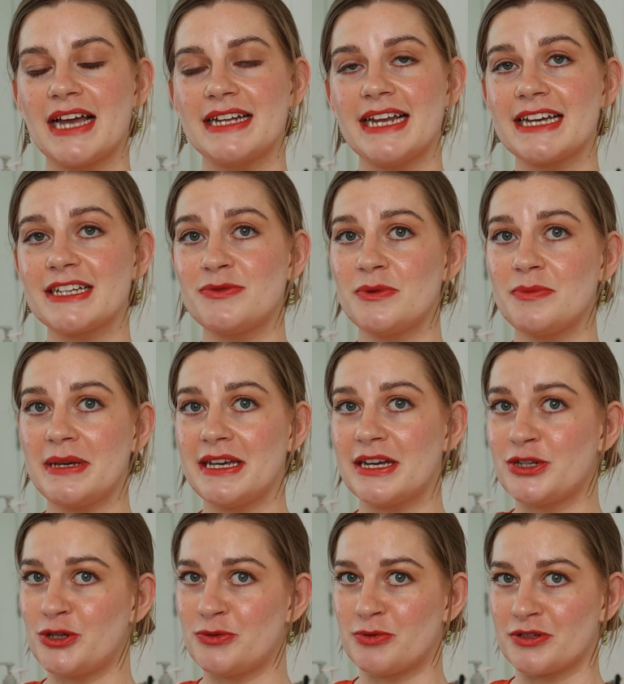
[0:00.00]
Next would be
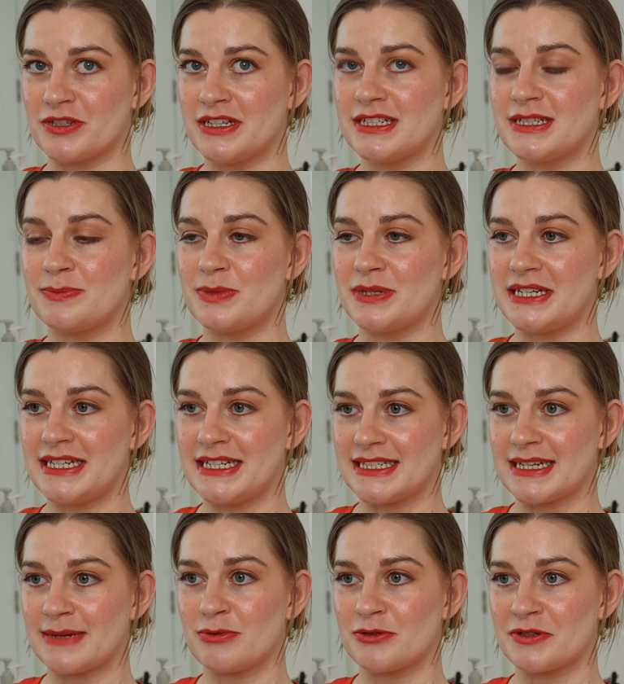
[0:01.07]
a new product, but it
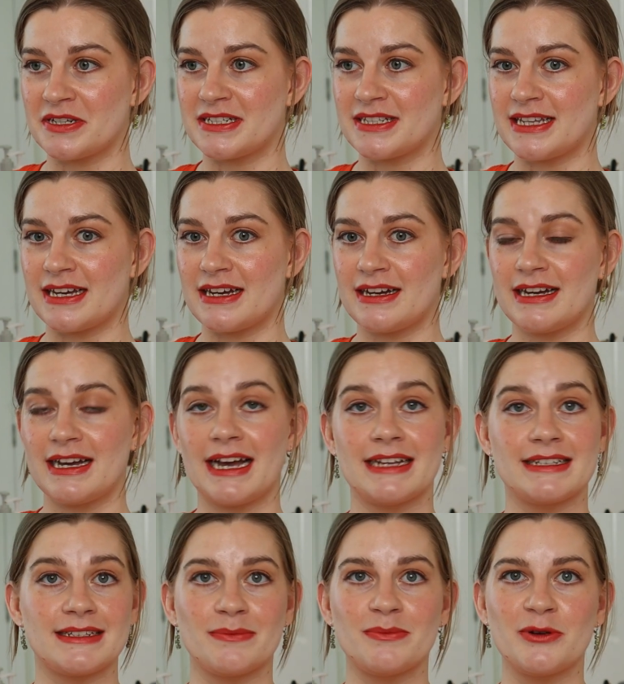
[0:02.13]
is a product that
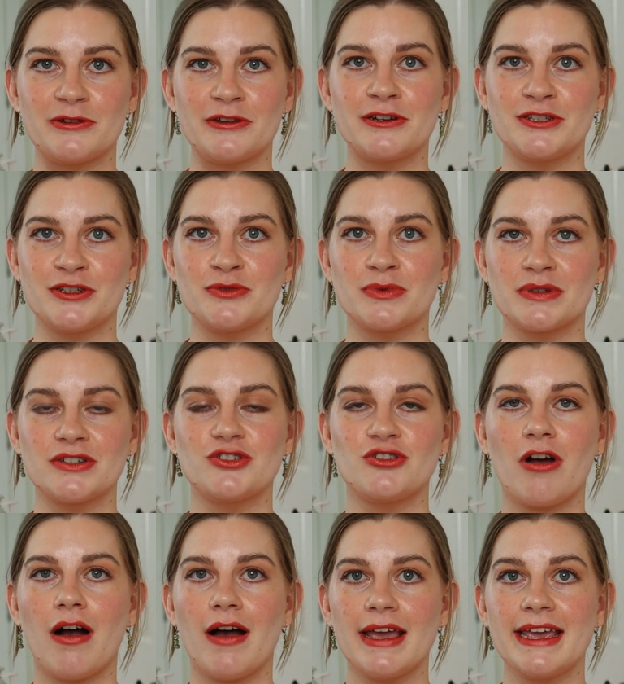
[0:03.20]
at some point I do want to
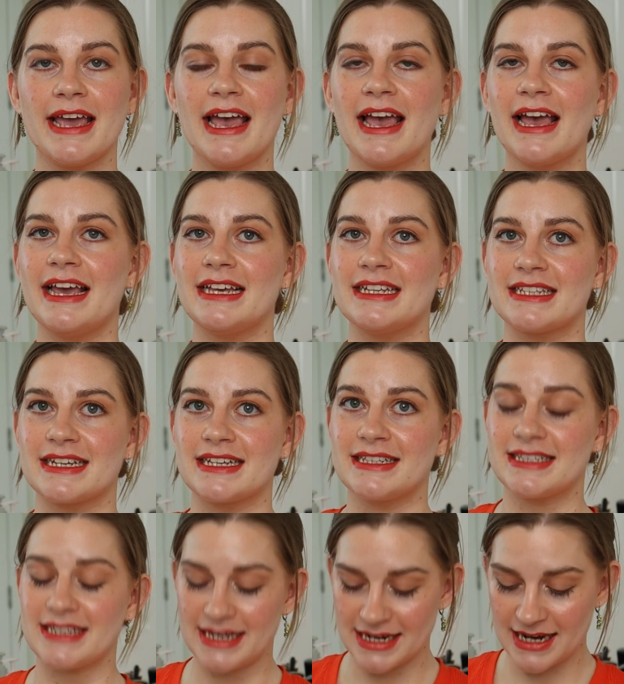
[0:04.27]
try. It's a
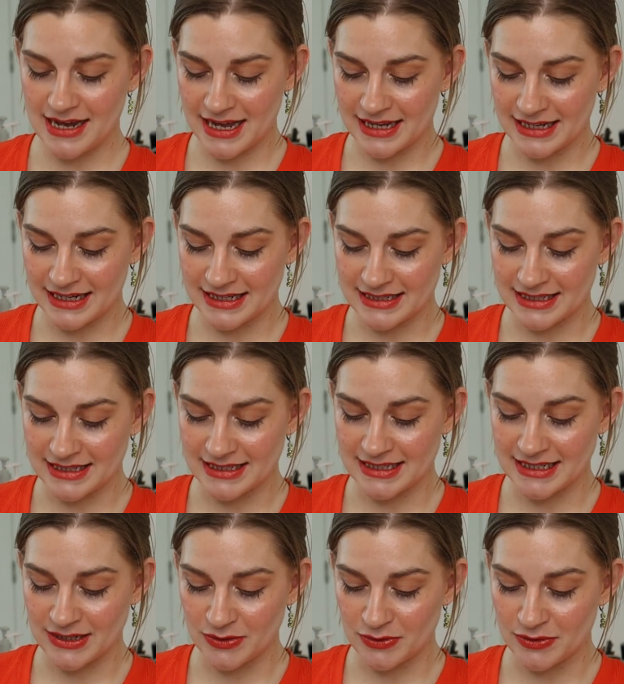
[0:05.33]
concealer, and it is the
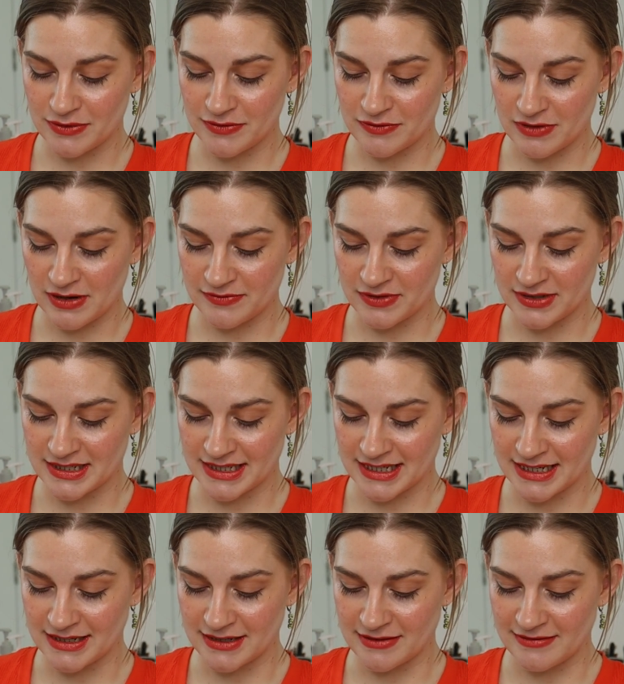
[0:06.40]
Dior Forever
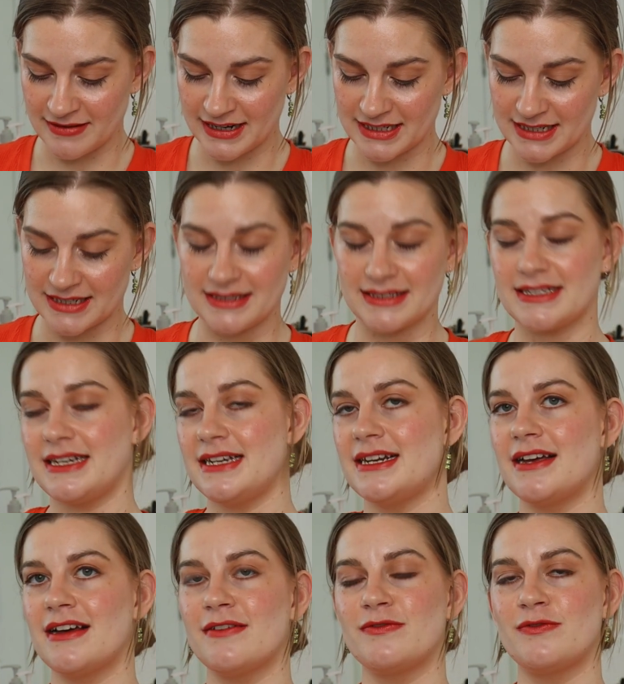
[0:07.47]
Skin Correct
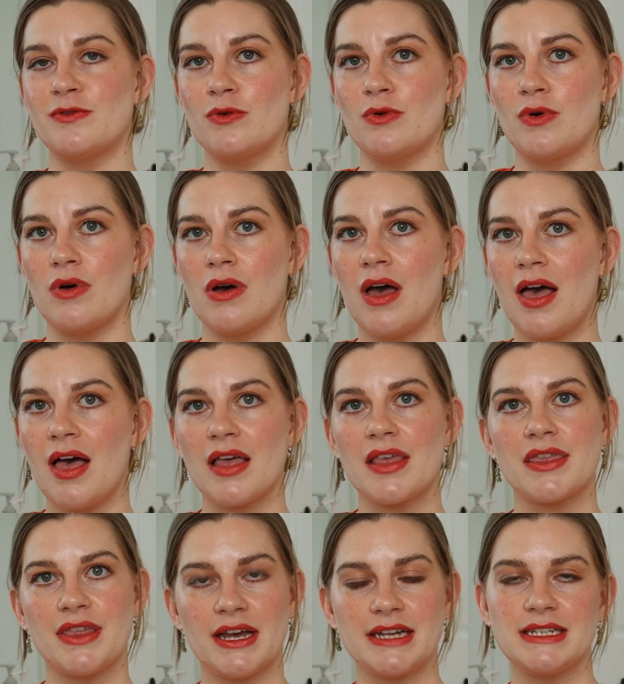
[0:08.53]
Concealer for
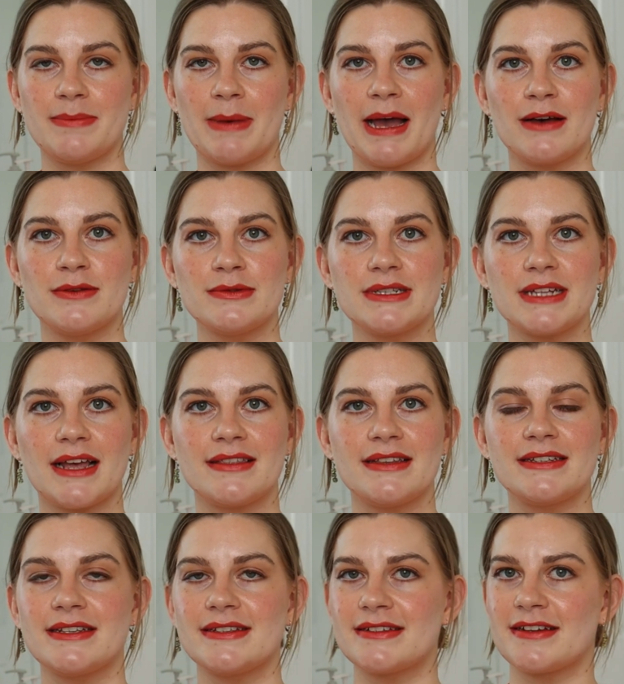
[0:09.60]
£30, and
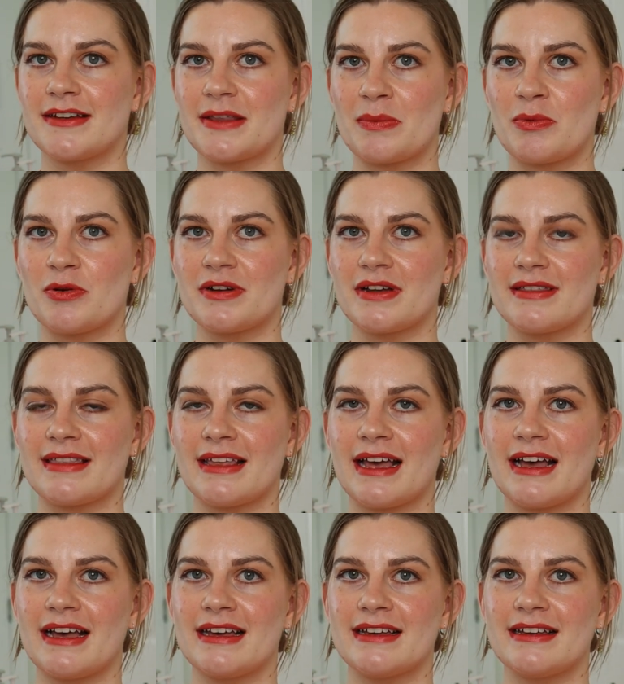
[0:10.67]
this is another product
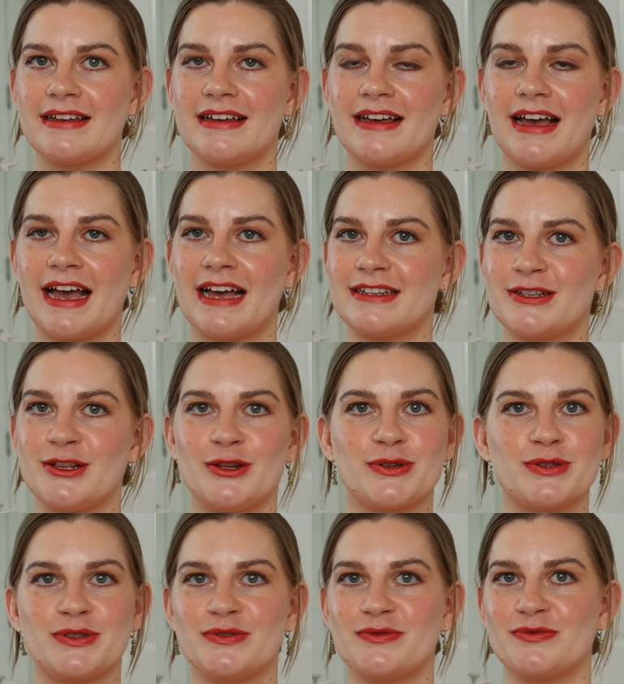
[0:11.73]
that has
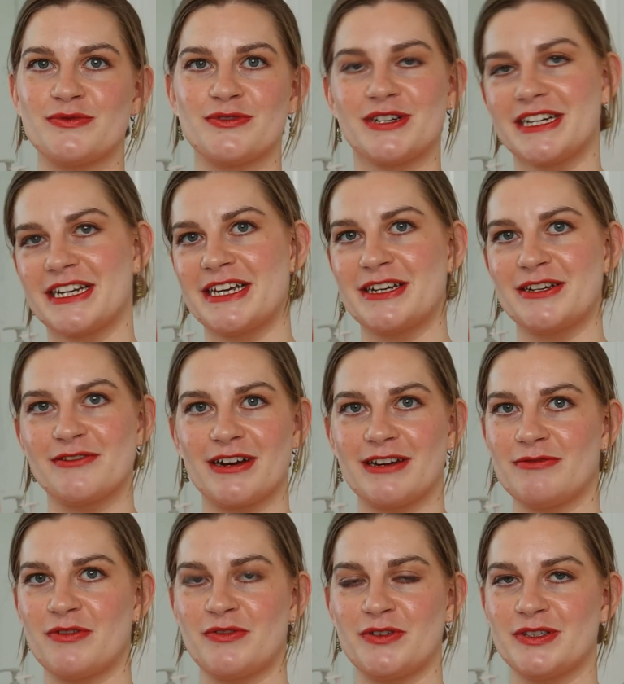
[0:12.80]
lots of really
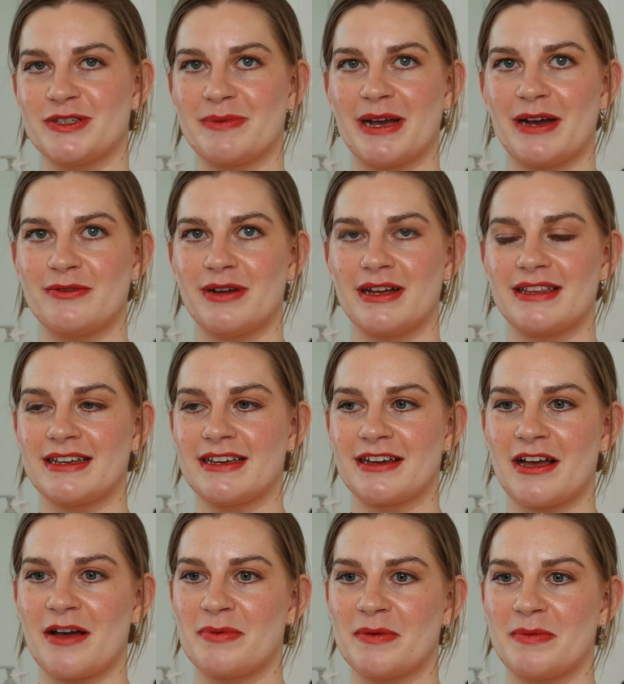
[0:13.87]
great reviews about. I think a
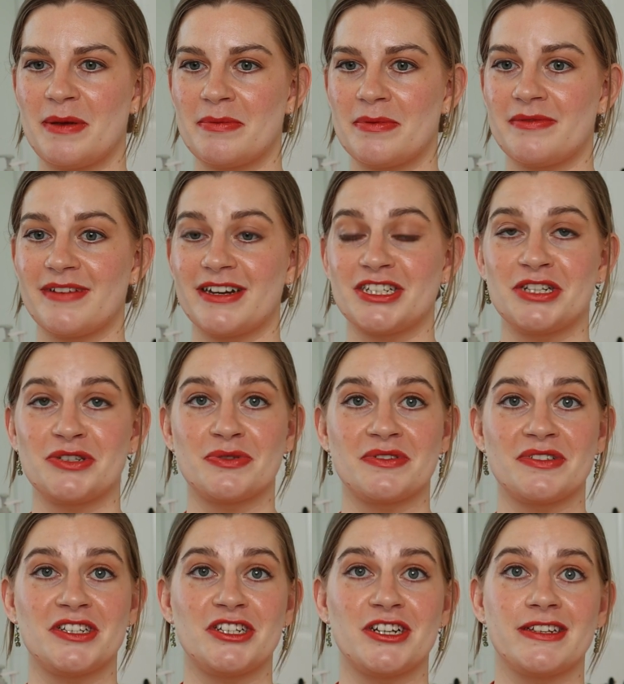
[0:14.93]
couple of people have actually sort
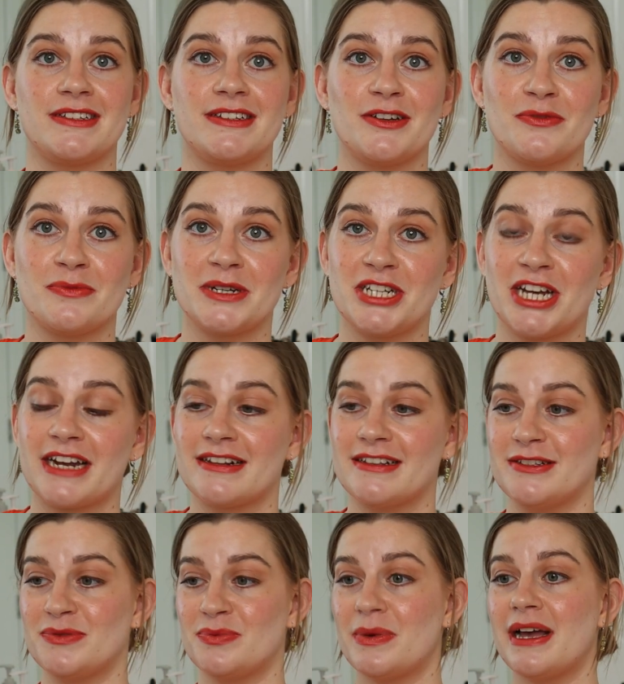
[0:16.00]
of suggested it on my channel
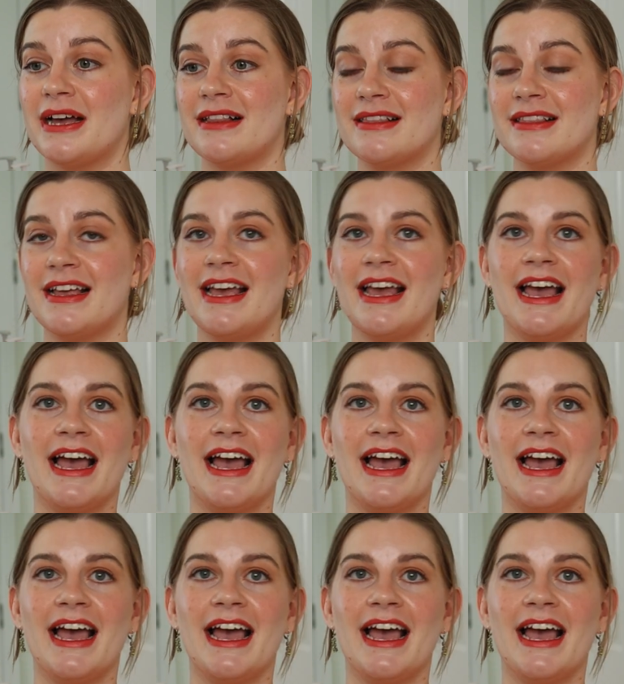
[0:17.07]
as well.